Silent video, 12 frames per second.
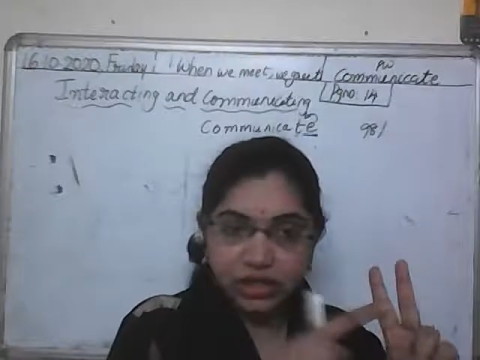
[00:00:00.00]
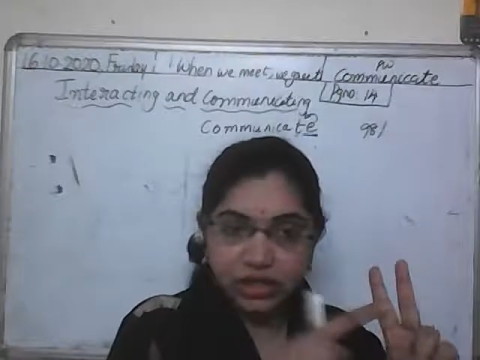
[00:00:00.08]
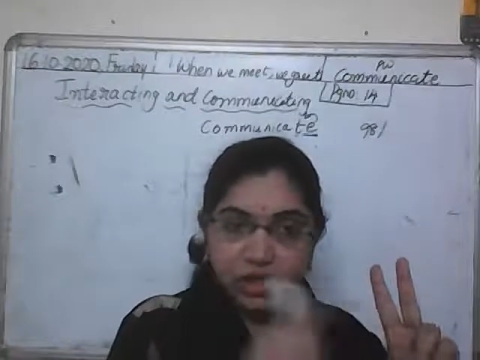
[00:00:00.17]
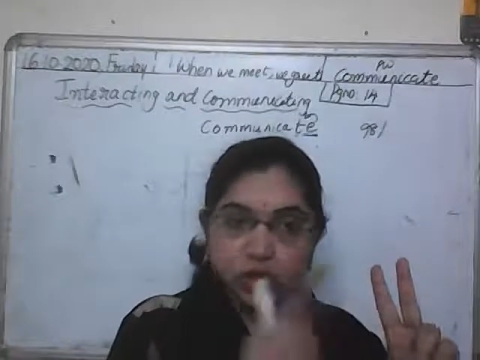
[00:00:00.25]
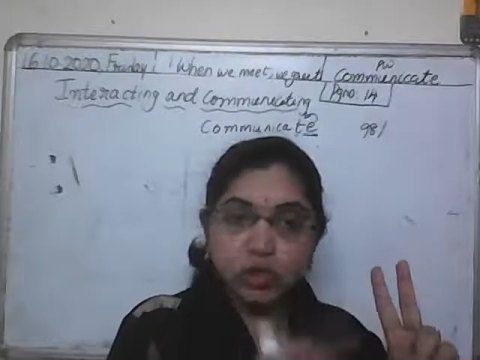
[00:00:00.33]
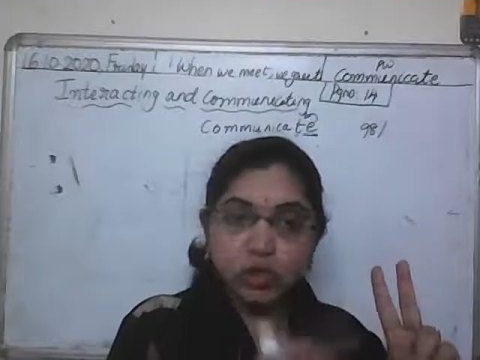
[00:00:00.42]

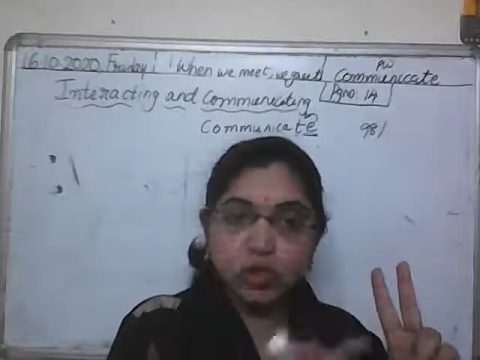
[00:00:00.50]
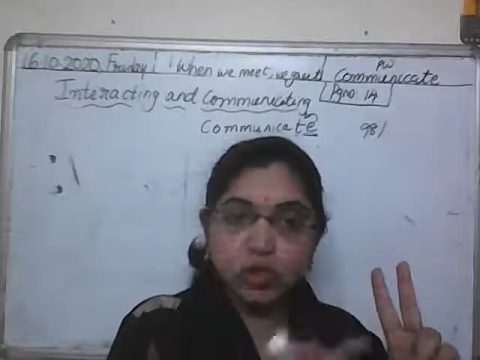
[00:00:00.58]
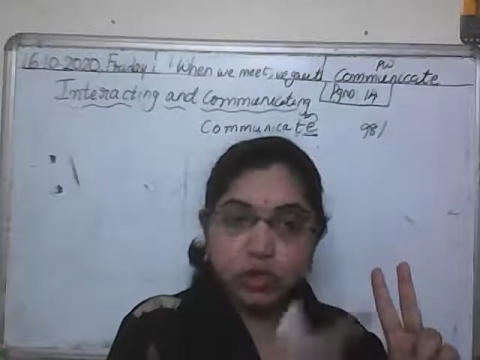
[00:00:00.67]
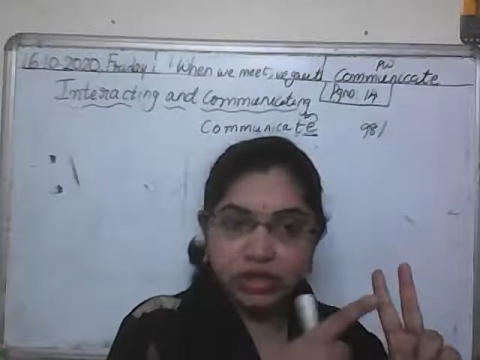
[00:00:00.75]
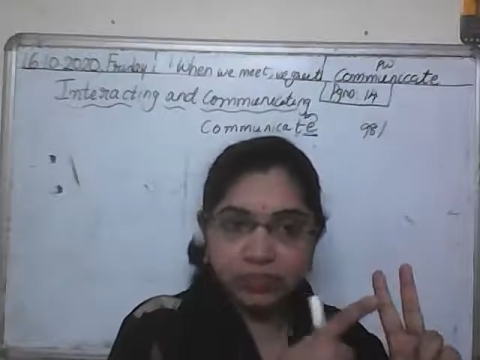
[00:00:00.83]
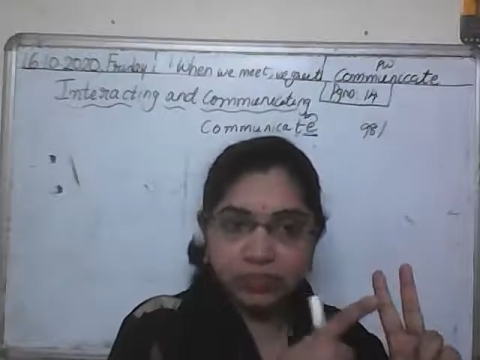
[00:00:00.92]
you know
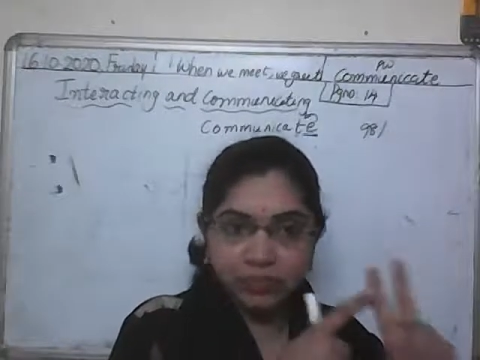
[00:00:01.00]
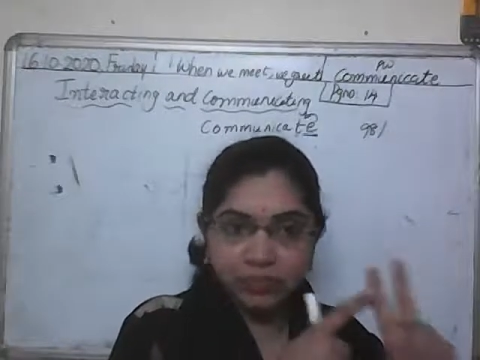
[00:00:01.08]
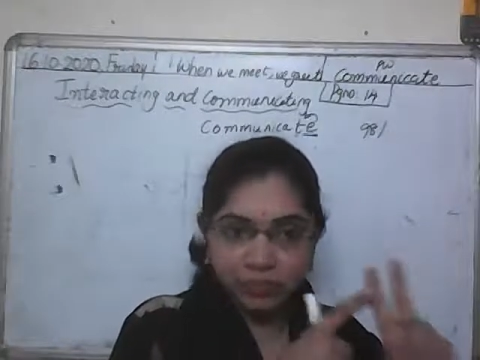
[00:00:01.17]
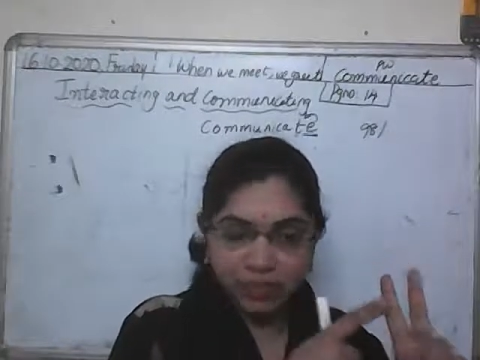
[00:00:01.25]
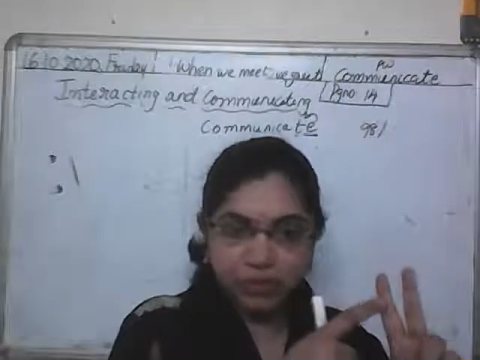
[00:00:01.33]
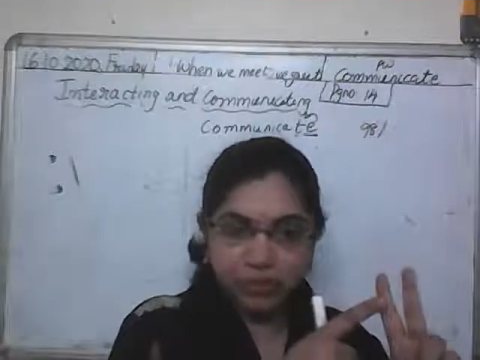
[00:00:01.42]
the
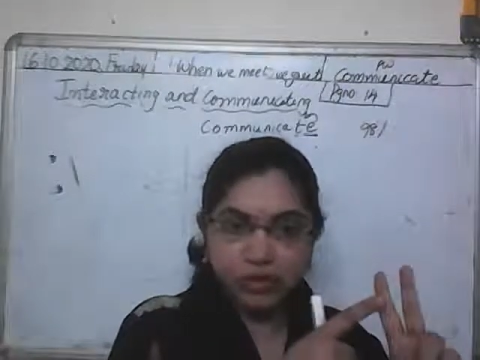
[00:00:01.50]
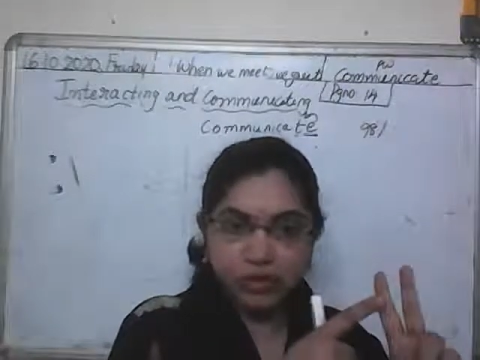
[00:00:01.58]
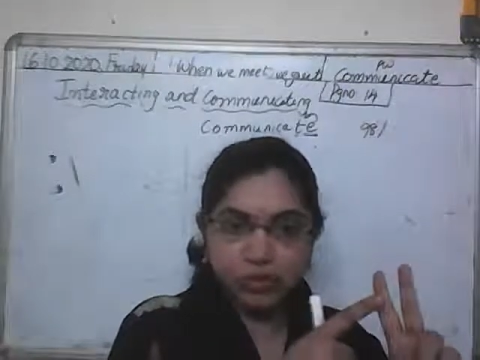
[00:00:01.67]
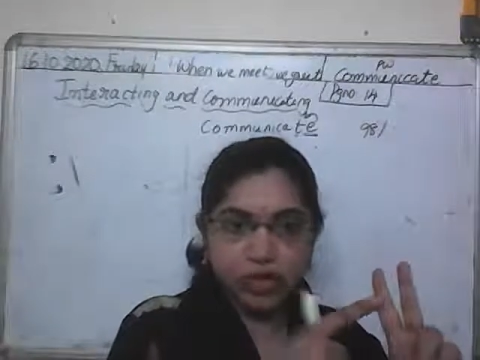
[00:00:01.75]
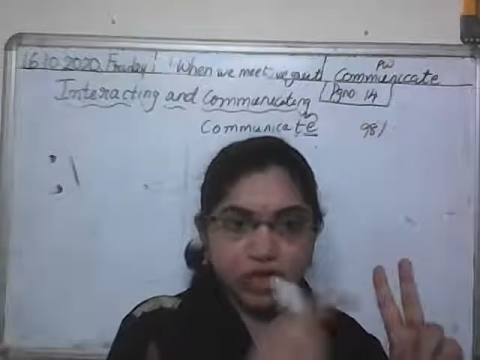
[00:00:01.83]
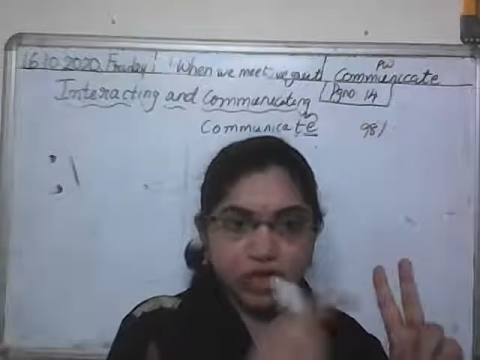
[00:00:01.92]
people who
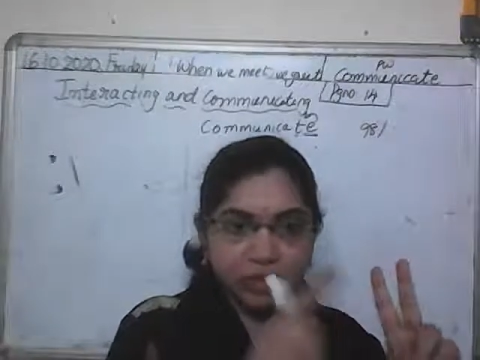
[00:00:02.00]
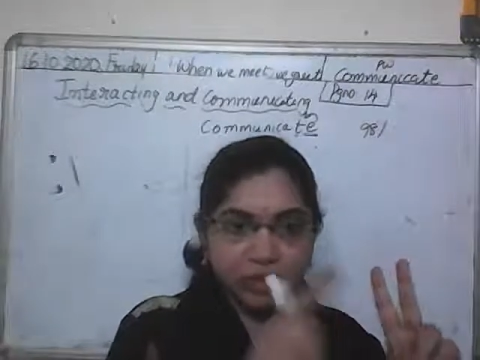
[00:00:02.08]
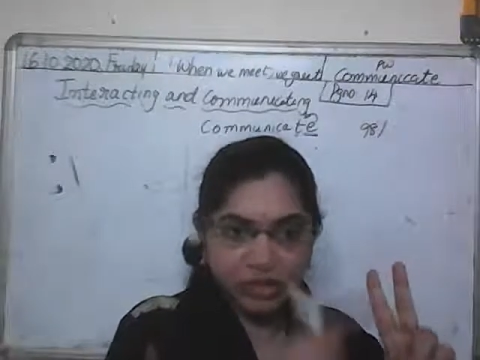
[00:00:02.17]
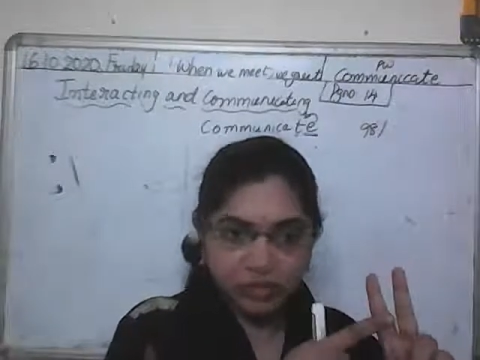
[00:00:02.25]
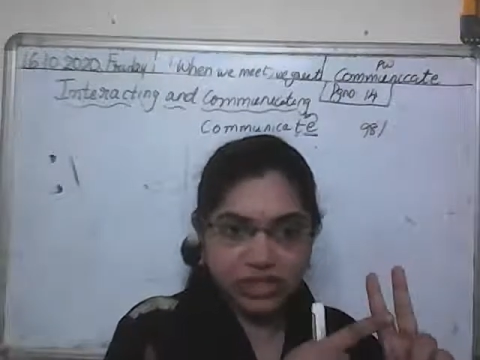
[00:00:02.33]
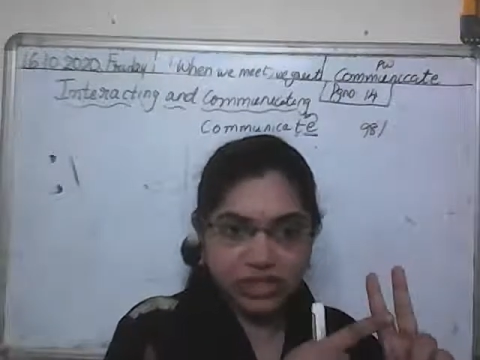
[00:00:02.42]
are coming
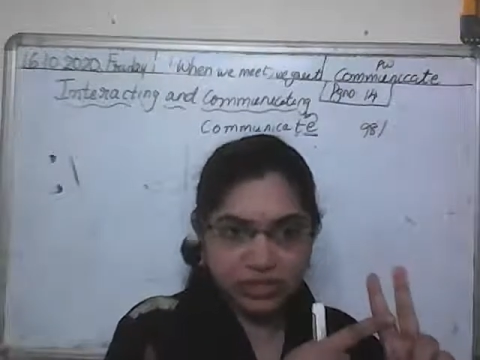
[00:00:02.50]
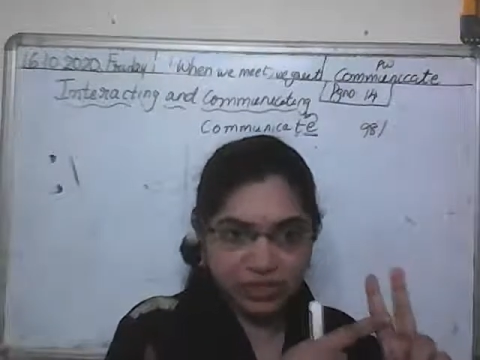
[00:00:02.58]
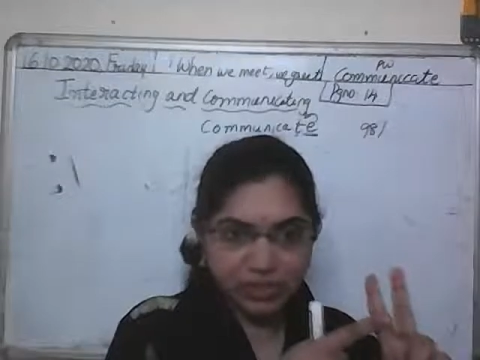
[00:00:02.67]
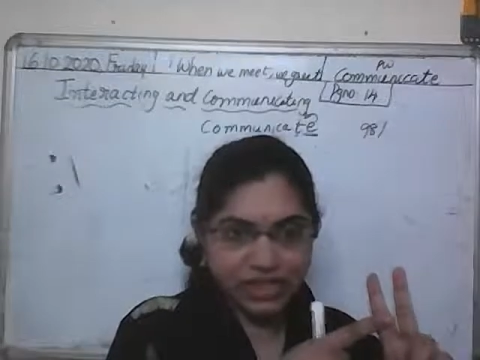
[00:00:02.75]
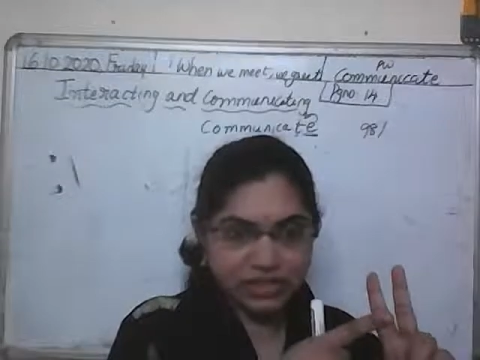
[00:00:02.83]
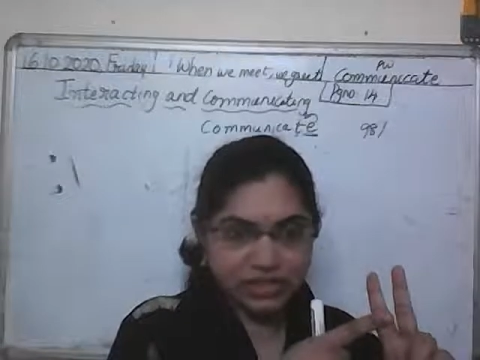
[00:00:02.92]
to that
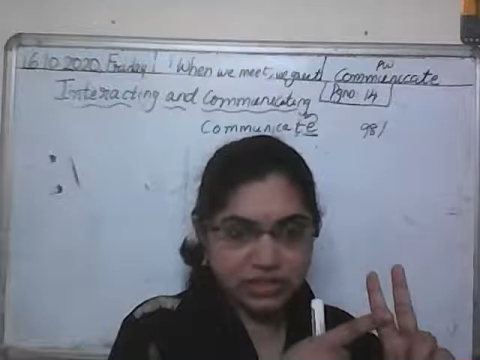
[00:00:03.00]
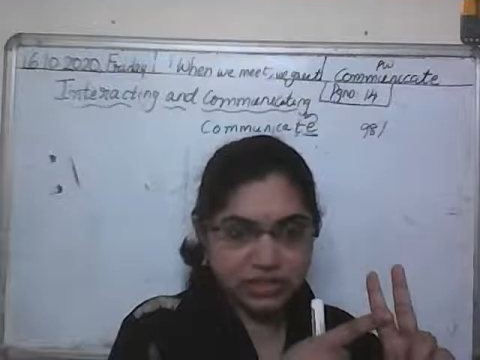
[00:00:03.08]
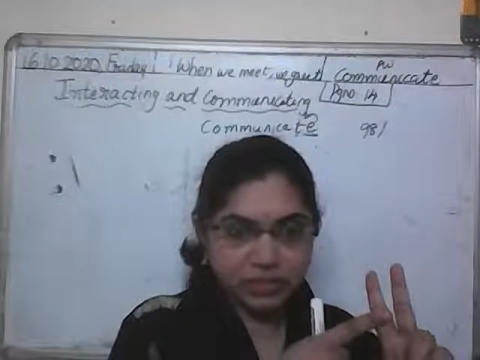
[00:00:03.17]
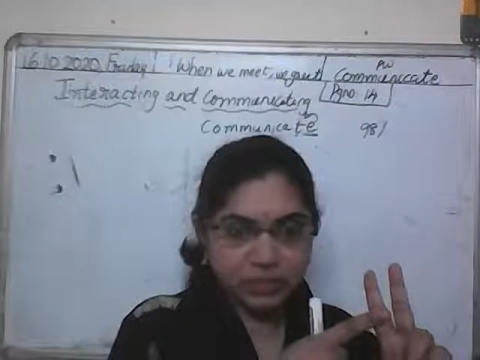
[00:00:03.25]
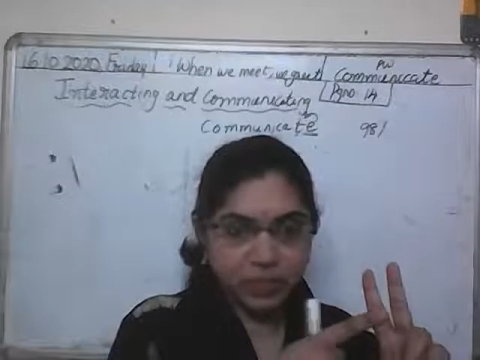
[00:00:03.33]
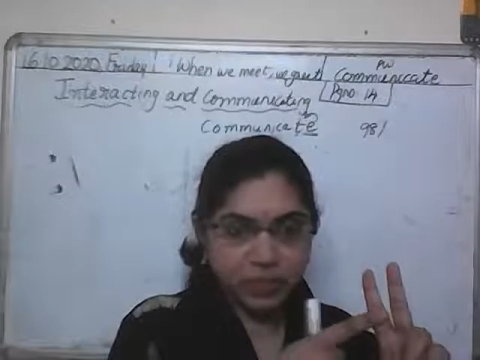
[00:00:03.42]
place,
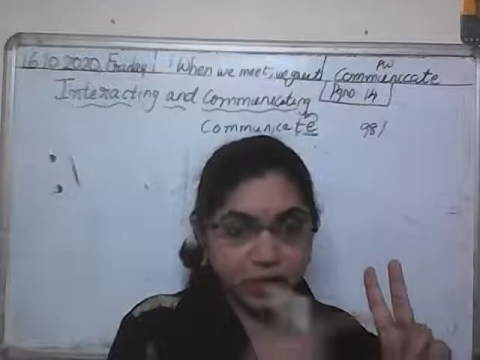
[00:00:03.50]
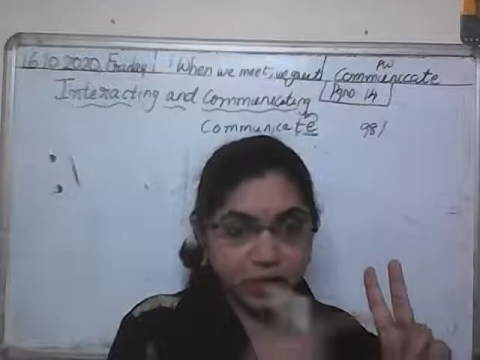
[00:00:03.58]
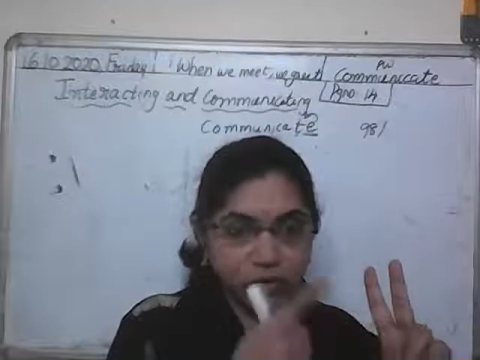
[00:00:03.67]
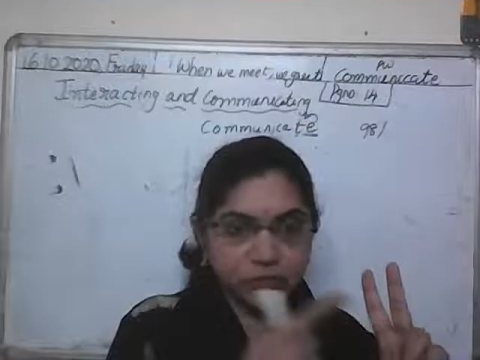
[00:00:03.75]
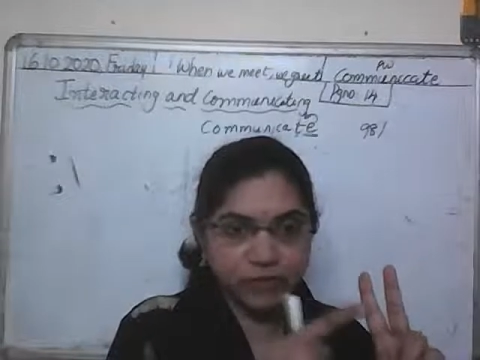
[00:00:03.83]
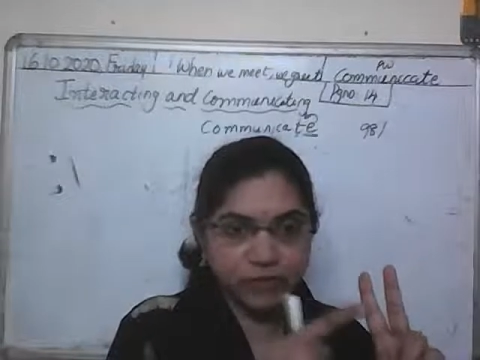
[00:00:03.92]
your
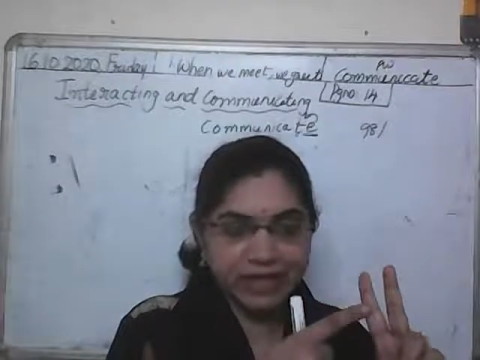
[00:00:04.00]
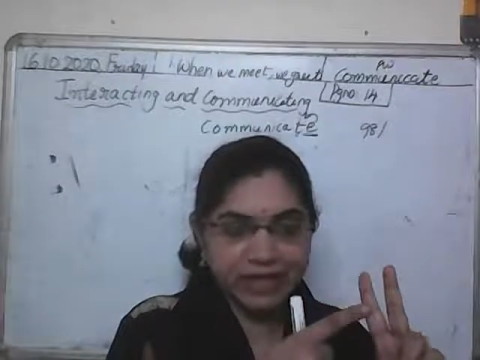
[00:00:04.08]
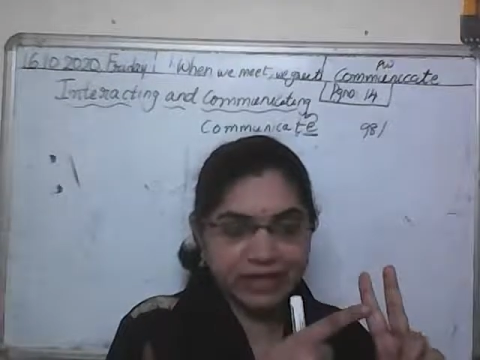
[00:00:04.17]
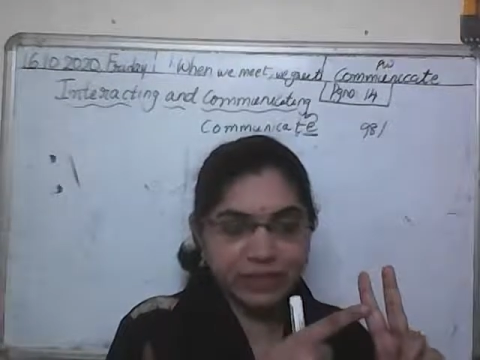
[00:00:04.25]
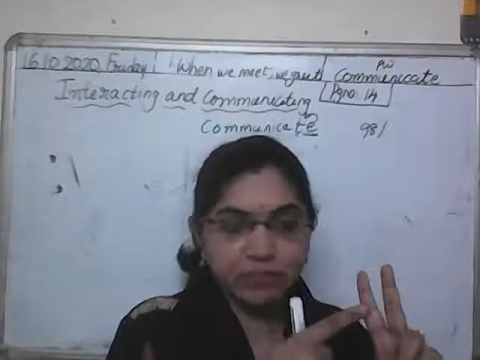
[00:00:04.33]
friends.